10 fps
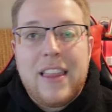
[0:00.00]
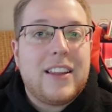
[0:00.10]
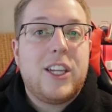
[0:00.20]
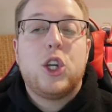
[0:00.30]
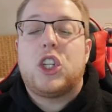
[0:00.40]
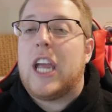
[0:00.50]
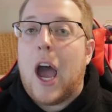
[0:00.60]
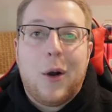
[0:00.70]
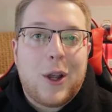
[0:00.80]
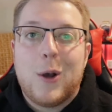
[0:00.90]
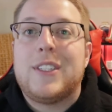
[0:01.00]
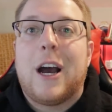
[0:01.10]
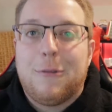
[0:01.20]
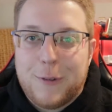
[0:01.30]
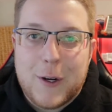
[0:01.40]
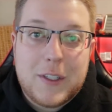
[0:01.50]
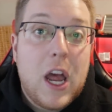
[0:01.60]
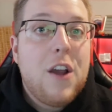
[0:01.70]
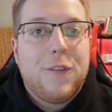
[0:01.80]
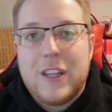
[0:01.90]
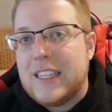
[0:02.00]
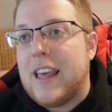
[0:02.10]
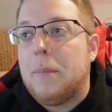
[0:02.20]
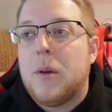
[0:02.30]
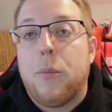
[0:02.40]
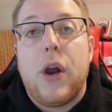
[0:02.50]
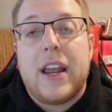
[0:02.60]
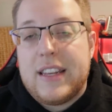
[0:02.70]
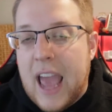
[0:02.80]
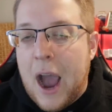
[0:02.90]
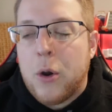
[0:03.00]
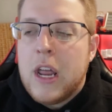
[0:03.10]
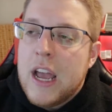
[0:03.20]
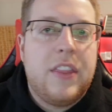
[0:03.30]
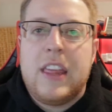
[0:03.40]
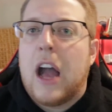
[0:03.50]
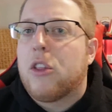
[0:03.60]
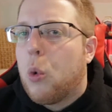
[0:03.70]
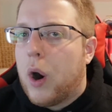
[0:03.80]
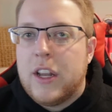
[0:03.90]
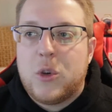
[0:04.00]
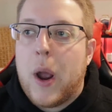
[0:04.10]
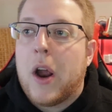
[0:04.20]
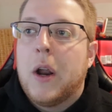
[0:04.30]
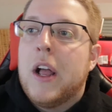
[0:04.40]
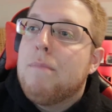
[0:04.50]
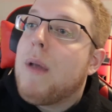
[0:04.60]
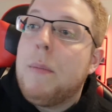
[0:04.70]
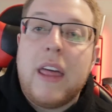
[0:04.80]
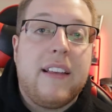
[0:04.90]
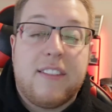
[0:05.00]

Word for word: And that's usually how it goes down first for the setup to break down. The other one is where maybe they